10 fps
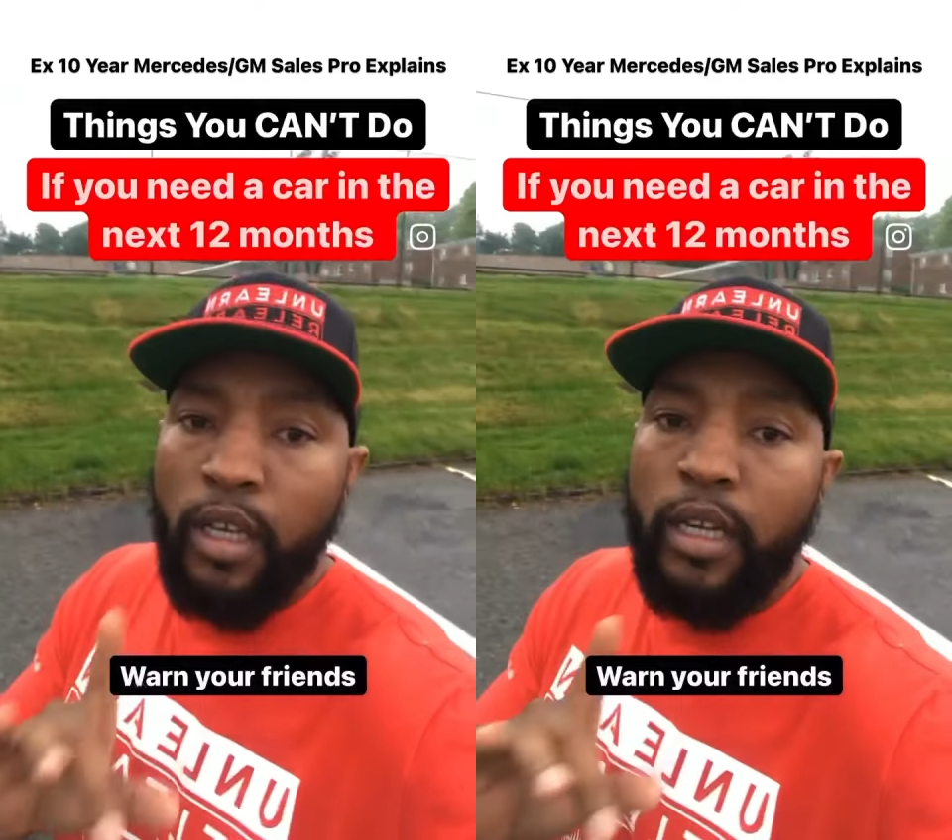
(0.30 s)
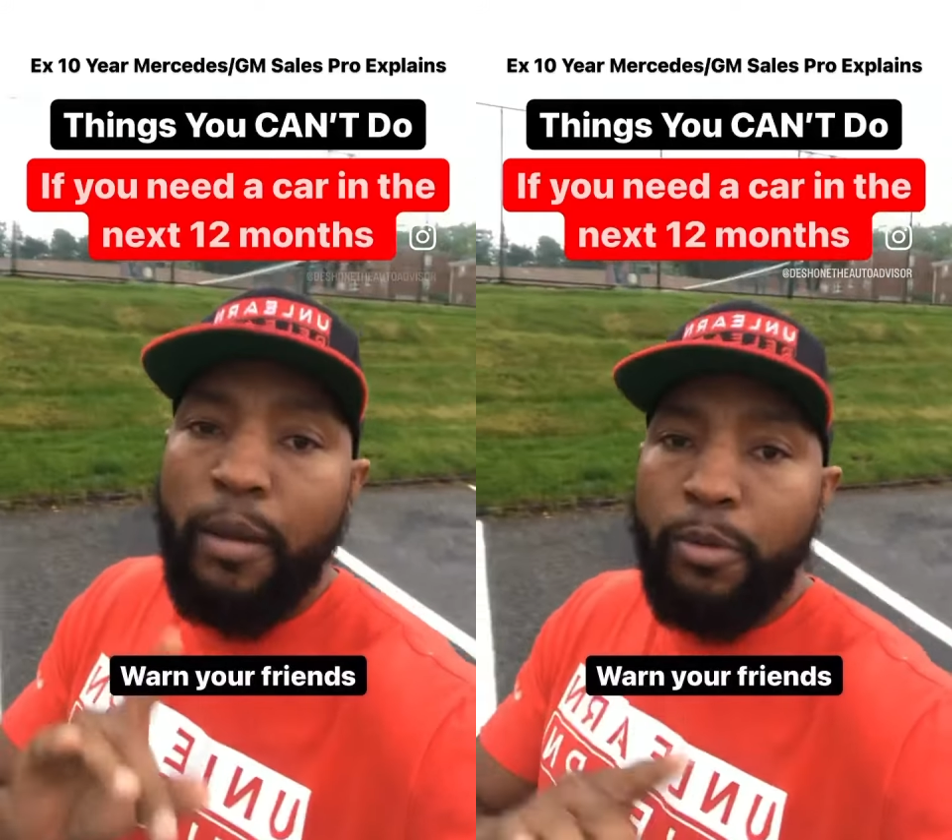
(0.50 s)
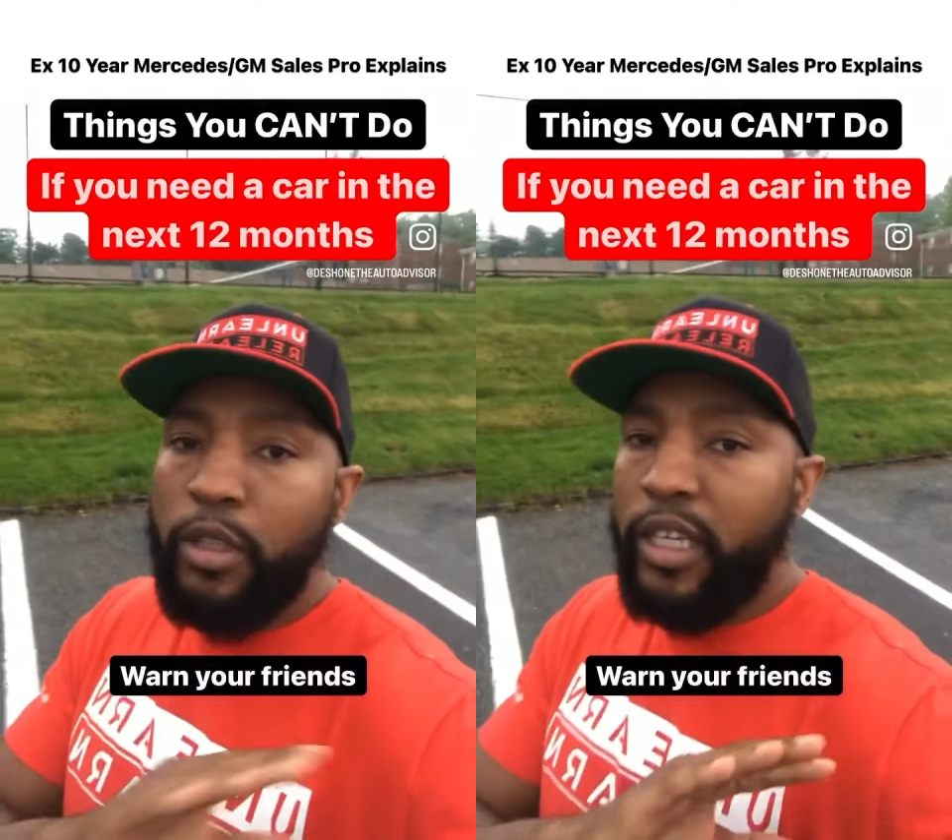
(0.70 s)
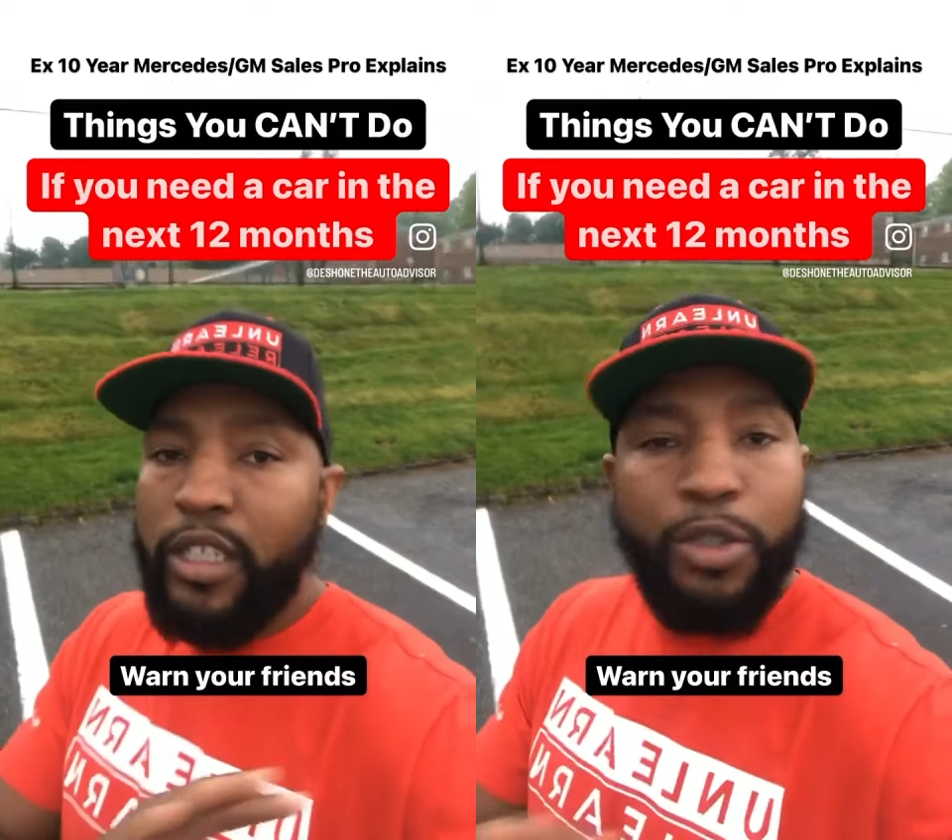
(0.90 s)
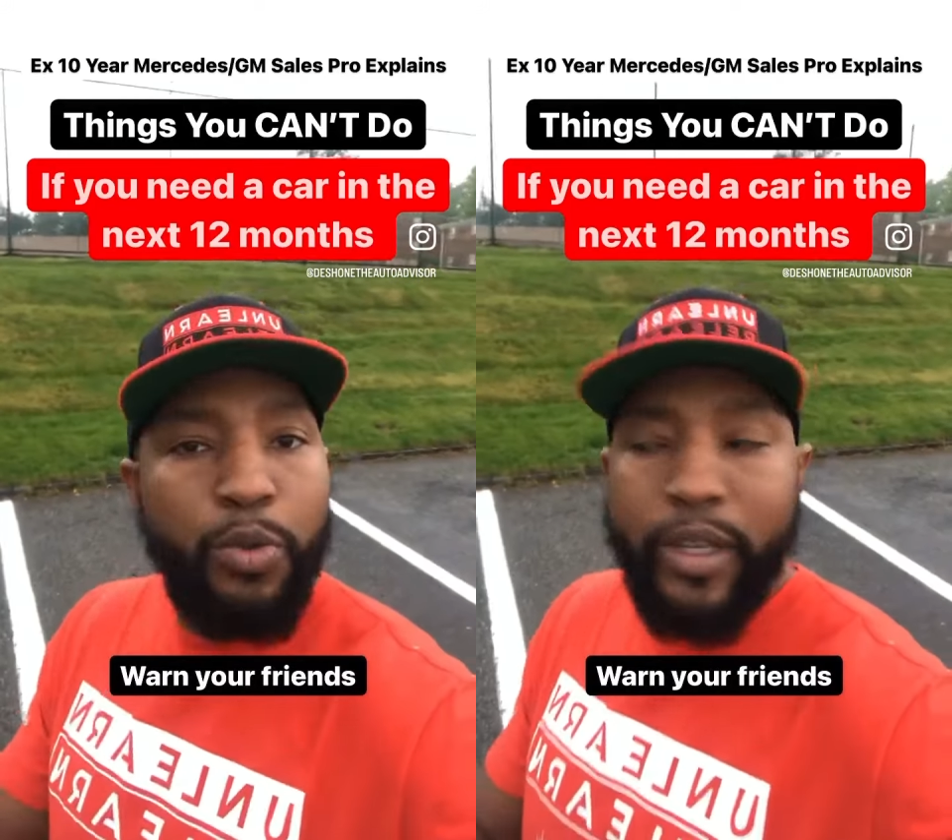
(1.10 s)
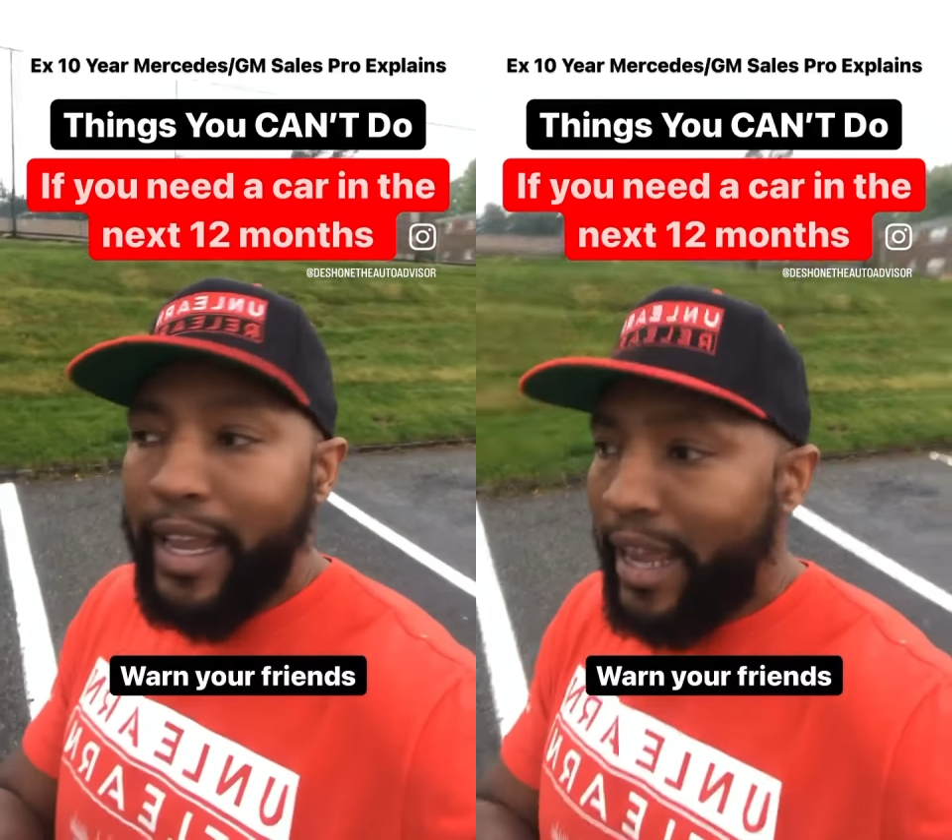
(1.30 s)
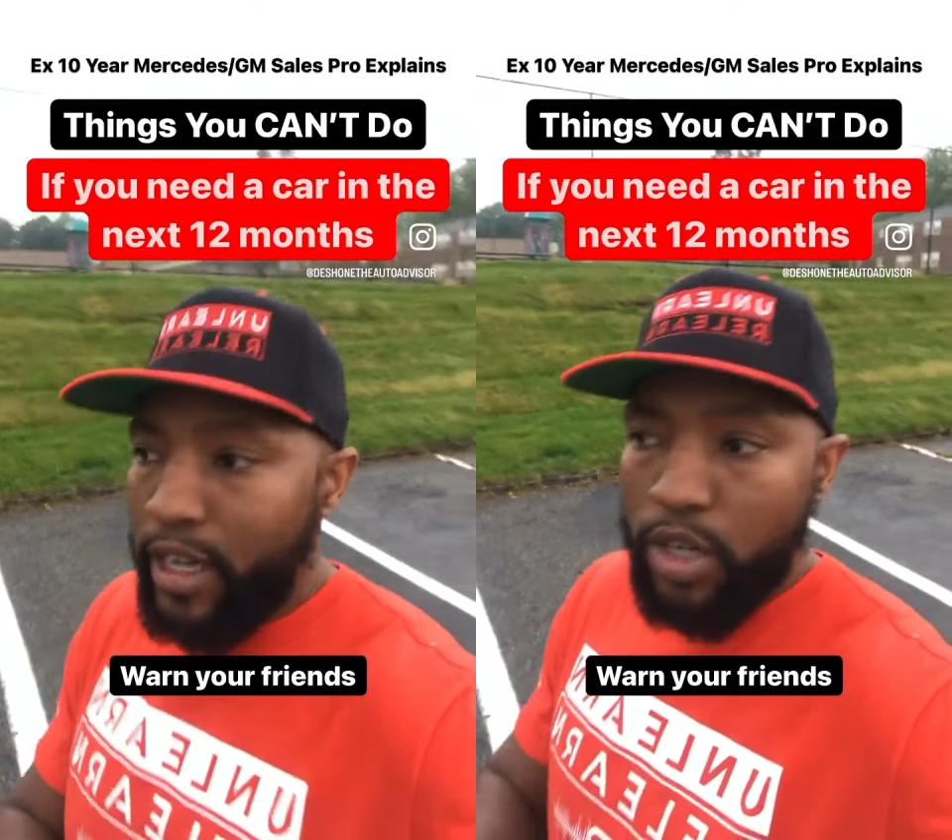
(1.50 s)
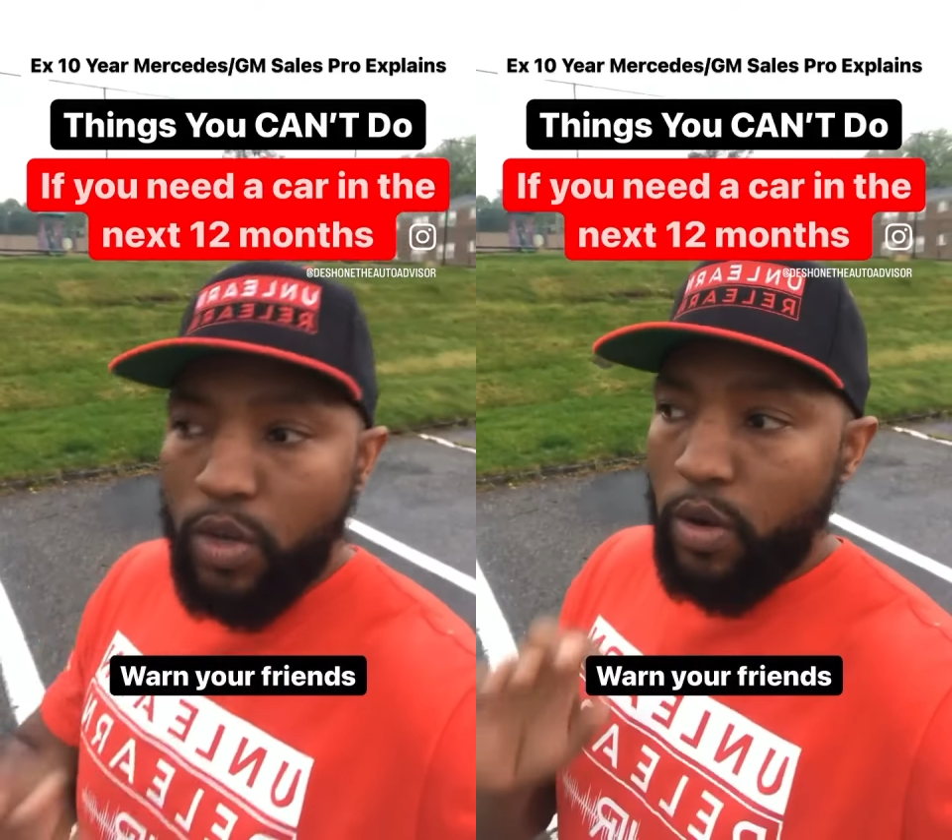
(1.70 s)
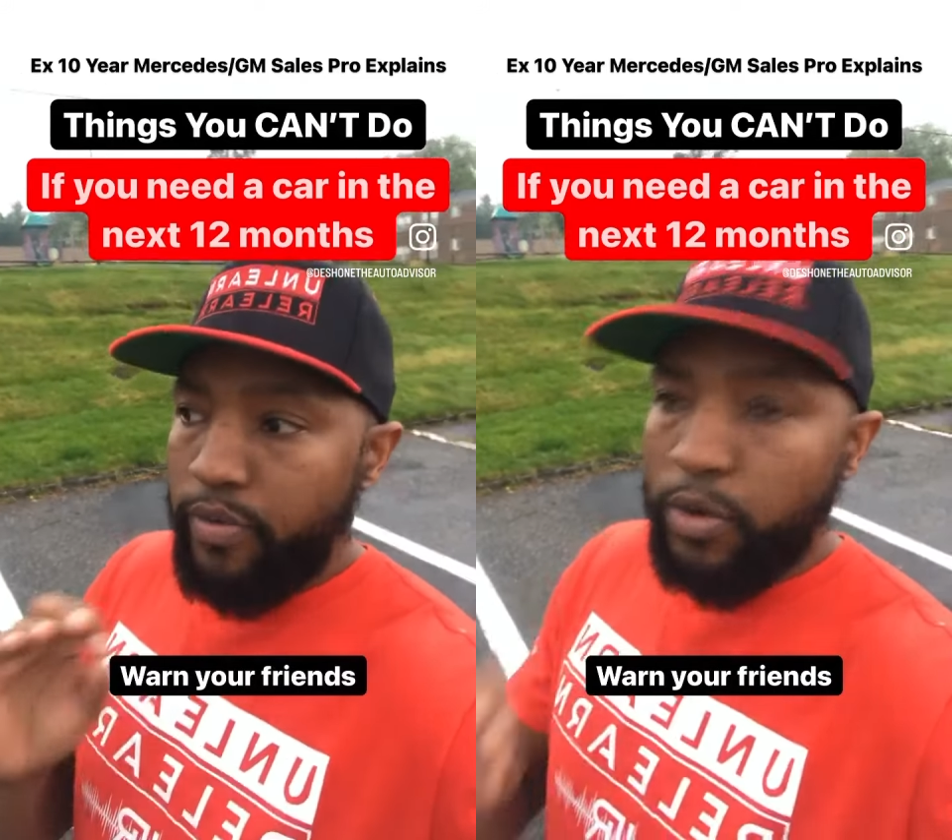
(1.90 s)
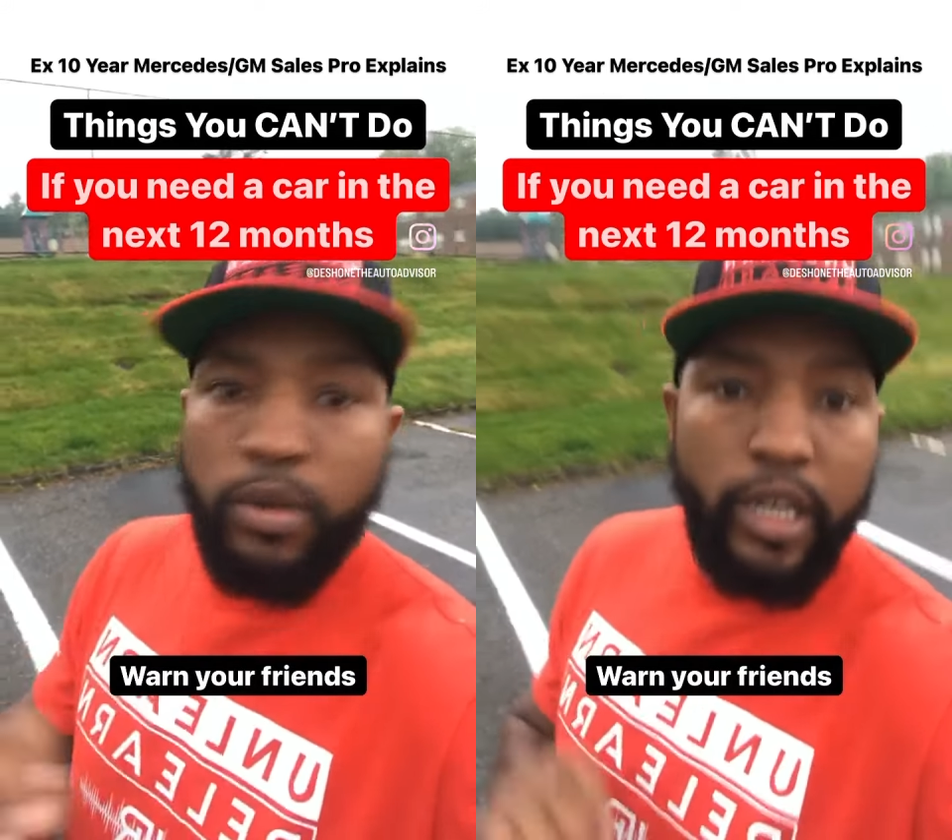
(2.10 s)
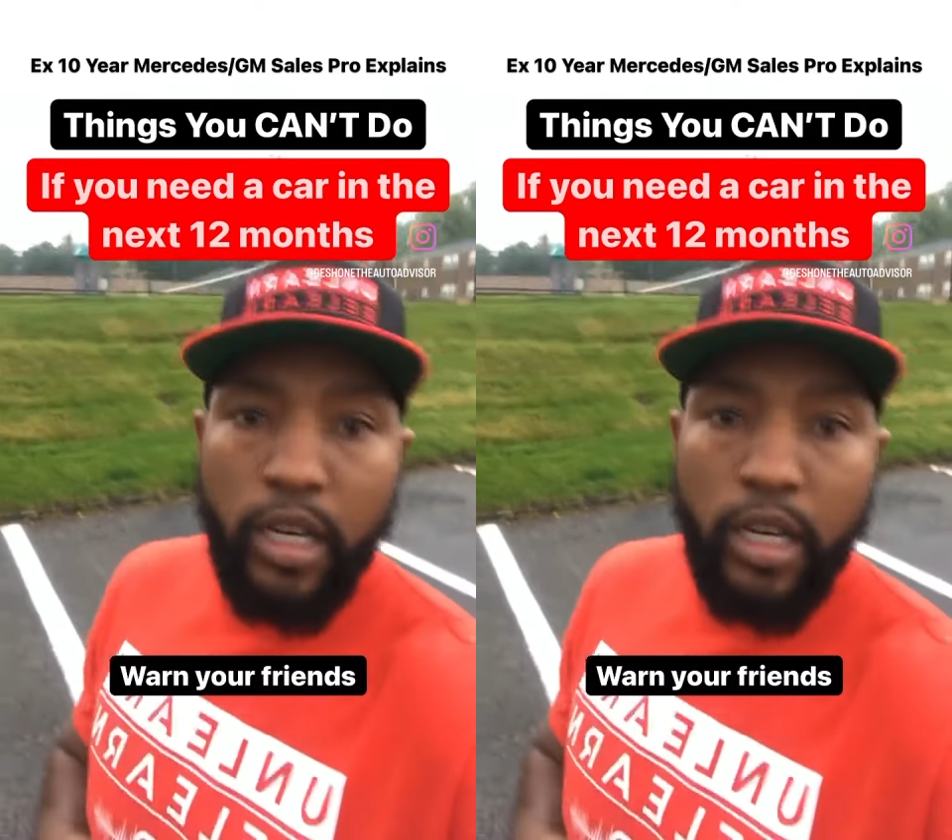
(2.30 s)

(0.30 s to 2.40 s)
couple things you can't do if you need